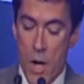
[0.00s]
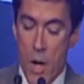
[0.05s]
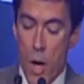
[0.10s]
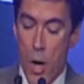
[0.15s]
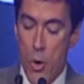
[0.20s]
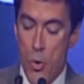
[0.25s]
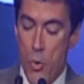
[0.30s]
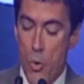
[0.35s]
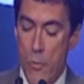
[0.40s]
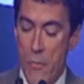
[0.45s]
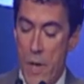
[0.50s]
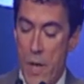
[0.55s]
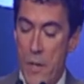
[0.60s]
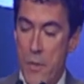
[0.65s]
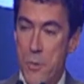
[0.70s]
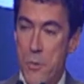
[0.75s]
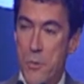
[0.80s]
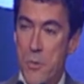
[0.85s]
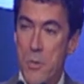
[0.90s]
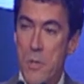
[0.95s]
Our core
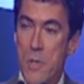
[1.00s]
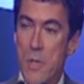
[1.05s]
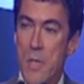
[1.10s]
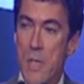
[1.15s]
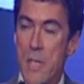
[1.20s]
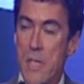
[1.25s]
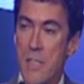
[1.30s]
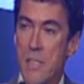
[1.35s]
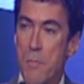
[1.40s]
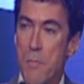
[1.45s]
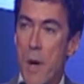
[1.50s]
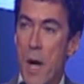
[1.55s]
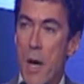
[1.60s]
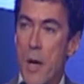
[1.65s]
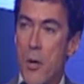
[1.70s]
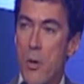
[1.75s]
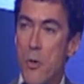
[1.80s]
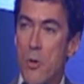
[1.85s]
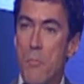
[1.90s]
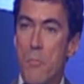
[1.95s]
values
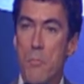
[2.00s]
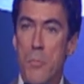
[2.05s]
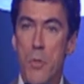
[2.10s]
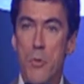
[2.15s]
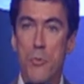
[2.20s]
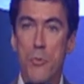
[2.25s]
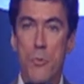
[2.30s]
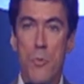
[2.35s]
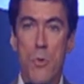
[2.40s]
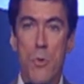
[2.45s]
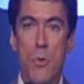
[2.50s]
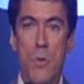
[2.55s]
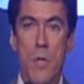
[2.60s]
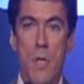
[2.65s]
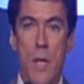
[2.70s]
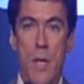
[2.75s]
inspire mutual